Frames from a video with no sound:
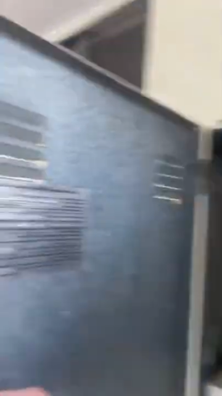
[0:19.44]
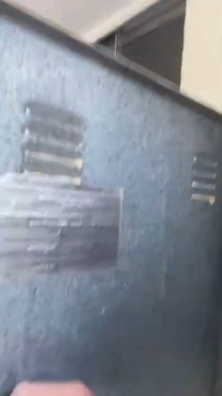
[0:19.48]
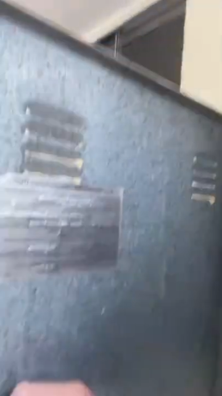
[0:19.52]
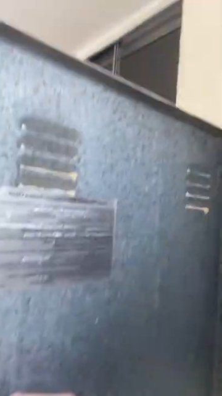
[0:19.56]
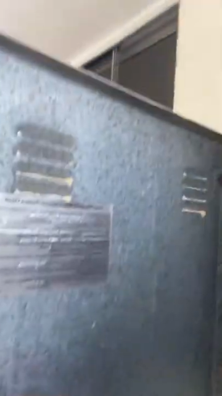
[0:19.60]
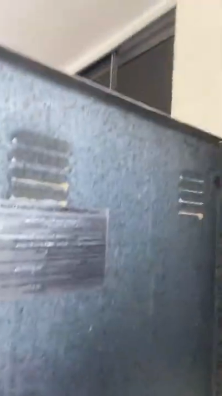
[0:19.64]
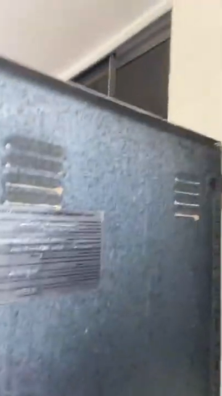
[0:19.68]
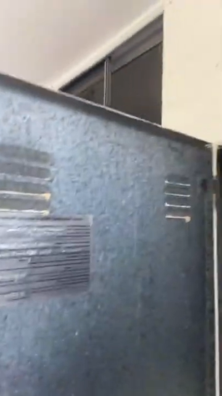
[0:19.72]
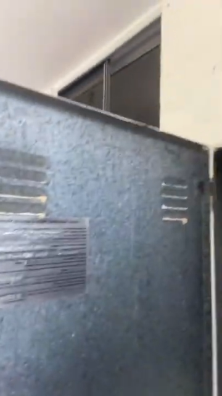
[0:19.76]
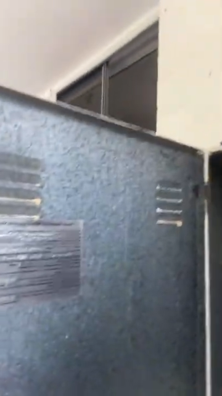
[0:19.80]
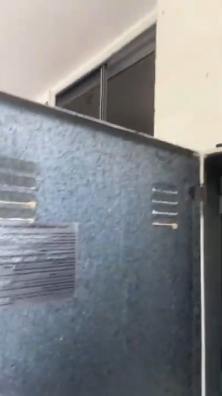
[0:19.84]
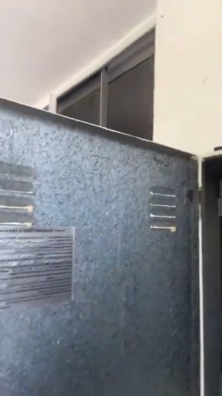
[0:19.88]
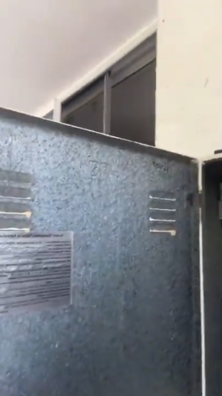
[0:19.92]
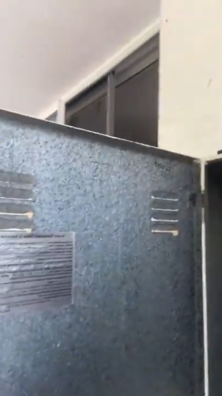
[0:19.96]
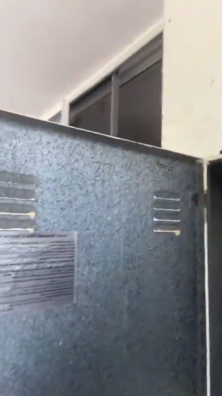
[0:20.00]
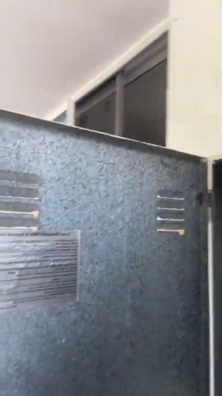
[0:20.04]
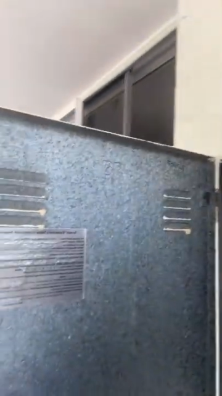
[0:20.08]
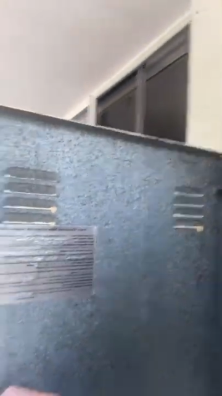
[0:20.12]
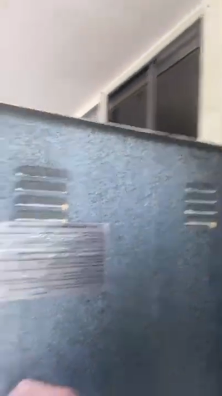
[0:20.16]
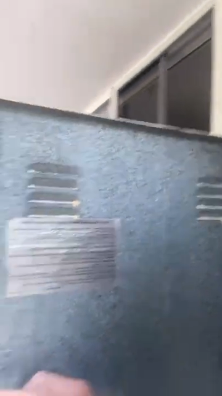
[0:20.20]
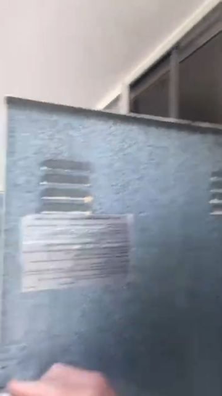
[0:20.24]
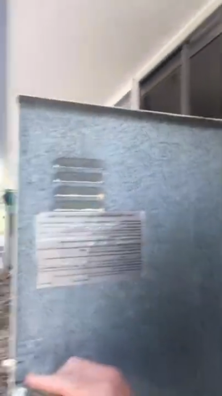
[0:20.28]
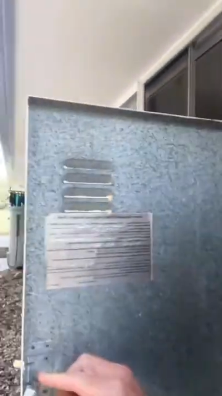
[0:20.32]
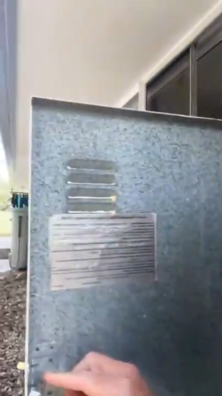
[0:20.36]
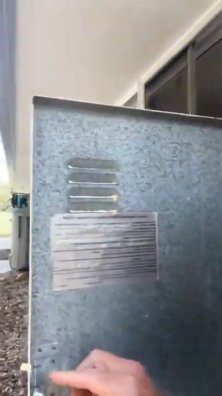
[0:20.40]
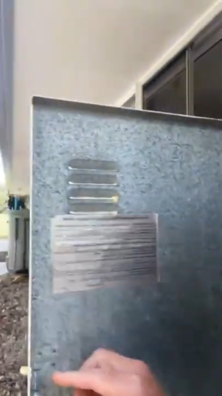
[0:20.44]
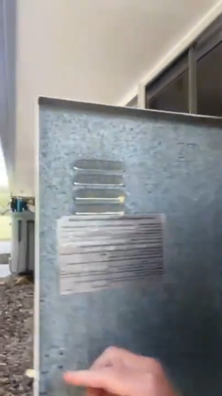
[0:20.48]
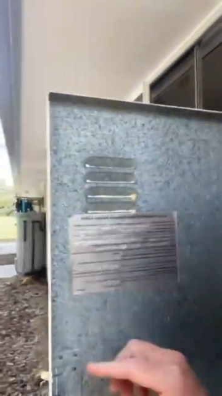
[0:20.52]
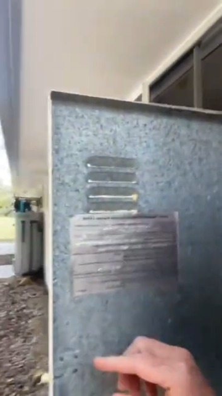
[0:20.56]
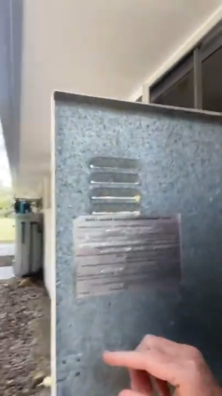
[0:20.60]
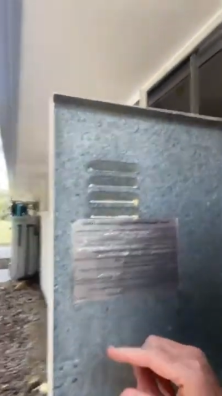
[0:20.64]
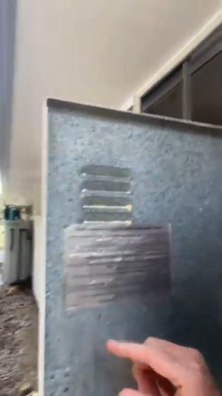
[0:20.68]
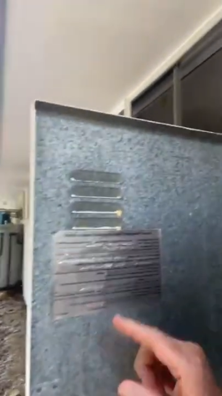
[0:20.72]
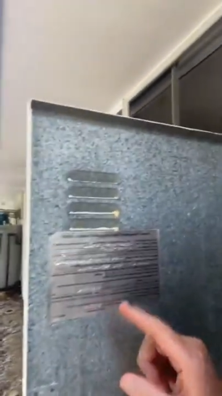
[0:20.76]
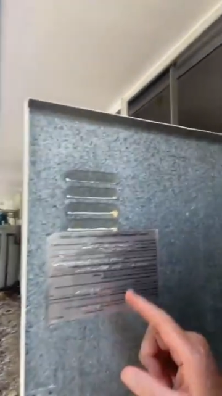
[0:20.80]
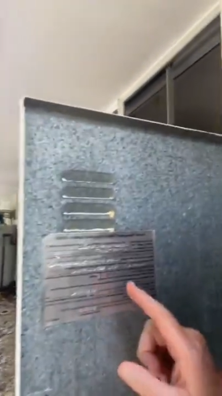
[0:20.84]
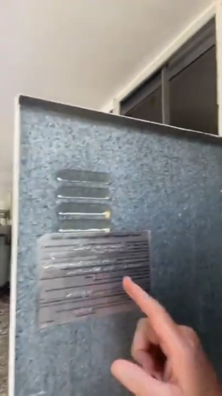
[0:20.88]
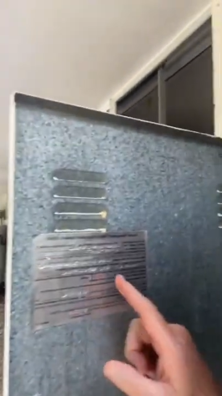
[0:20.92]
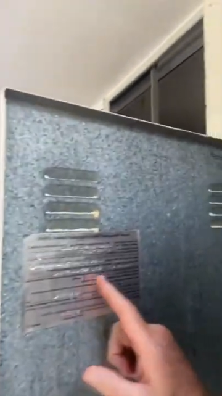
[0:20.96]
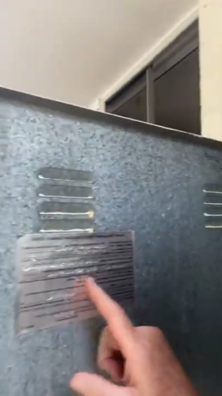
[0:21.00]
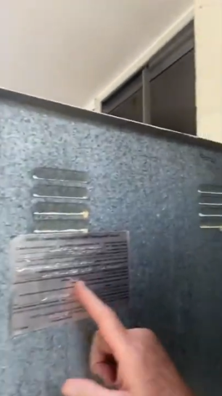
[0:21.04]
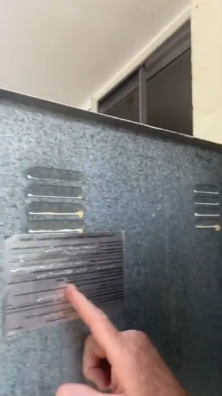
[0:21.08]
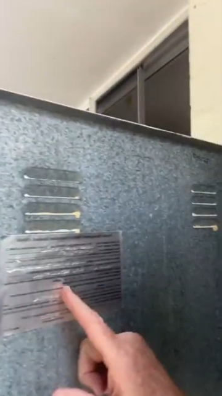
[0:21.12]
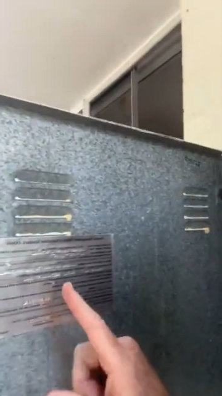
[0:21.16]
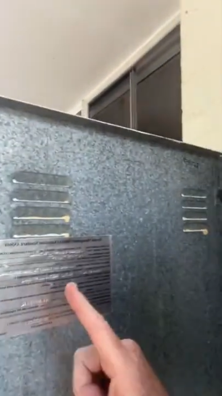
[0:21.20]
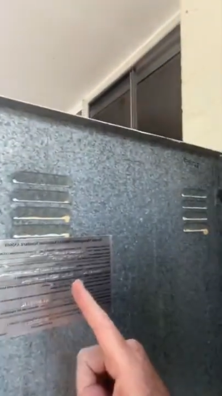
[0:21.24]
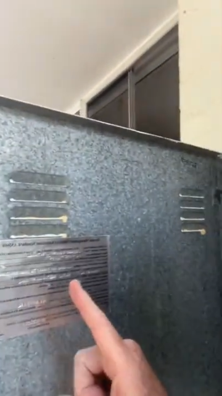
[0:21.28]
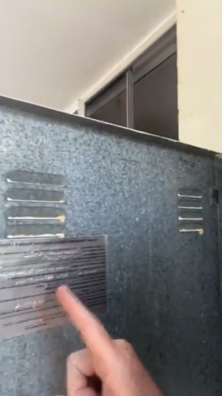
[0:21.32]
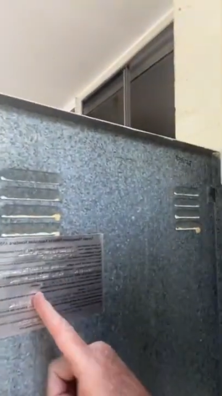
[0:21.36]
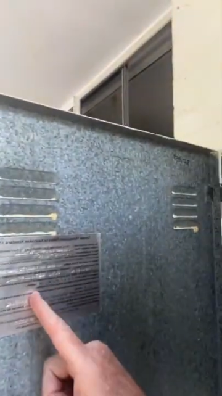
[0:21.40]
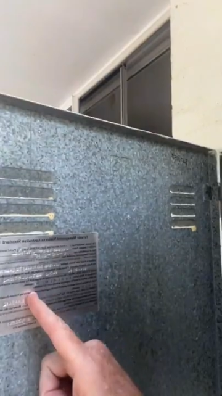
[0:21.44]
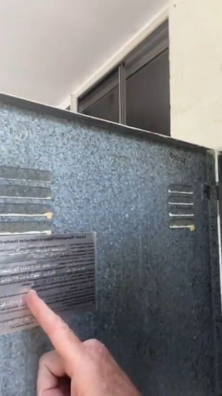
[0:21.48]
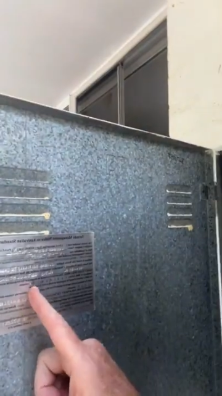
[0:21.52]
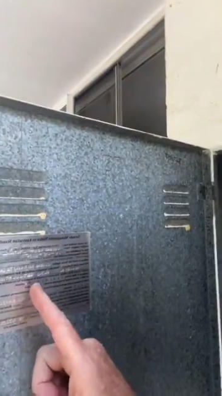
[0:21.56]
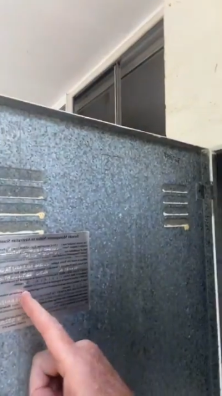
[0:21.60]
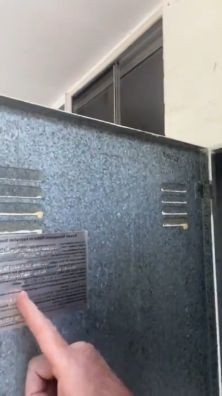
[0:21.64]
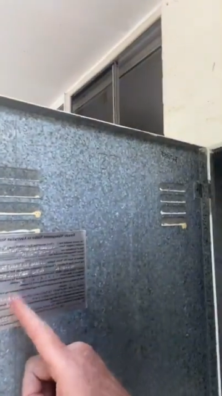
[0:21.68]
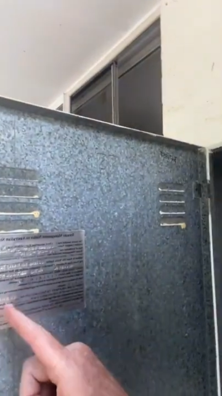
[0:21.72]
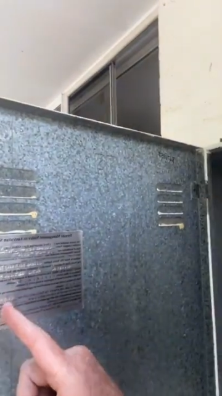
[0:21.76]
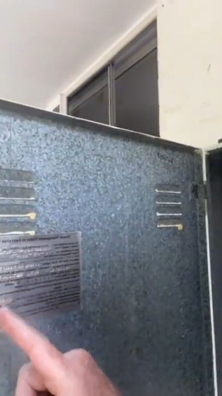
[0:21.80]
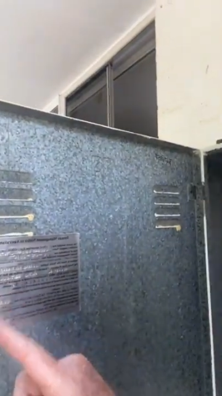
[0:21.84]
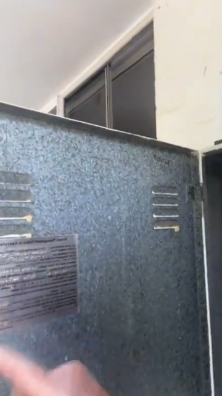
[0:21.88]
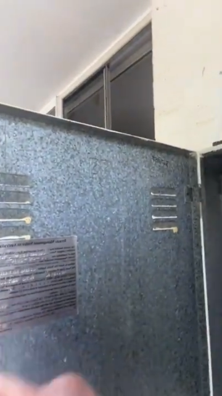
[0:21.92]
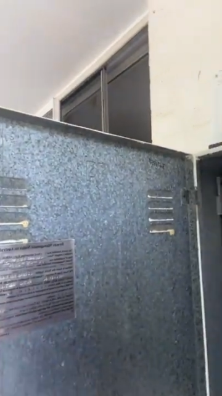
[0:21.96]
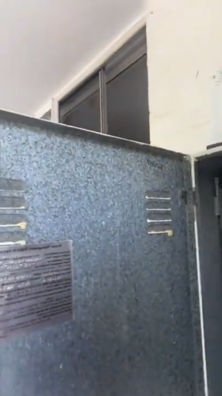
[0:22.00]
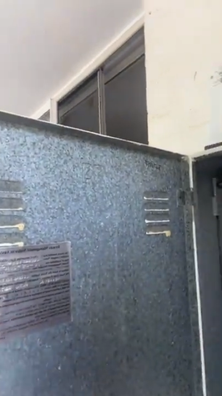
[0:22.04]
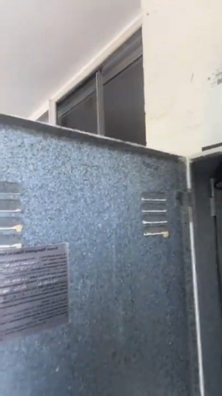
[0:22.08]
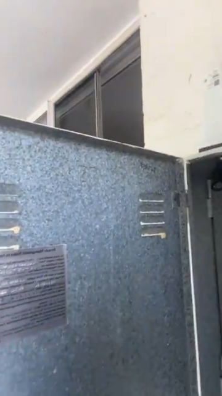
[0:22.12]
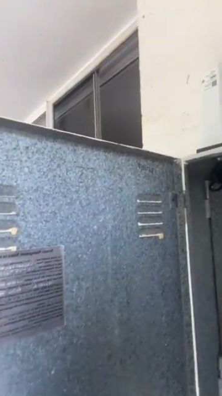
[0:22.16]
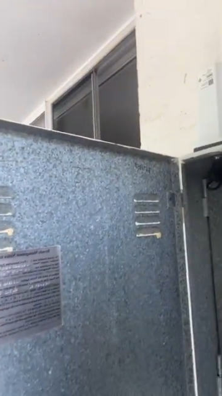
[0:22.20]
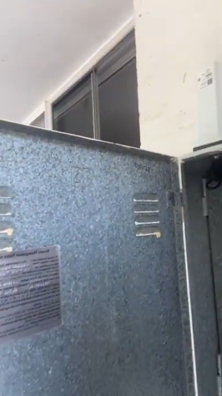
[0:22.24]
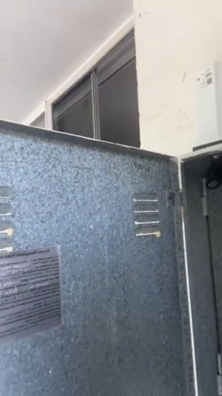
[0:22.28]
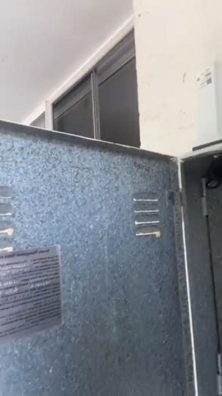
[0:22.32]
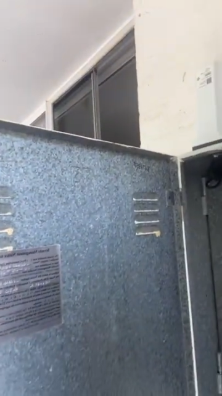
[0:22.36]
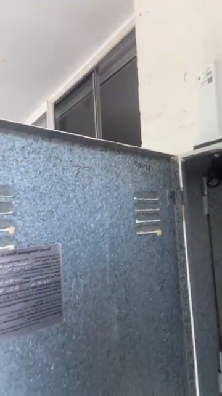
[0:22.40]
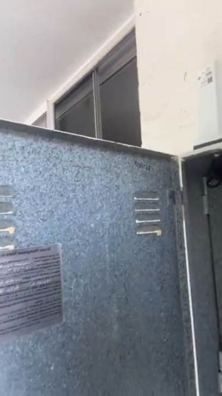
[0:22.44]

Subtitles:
(no speaker visible)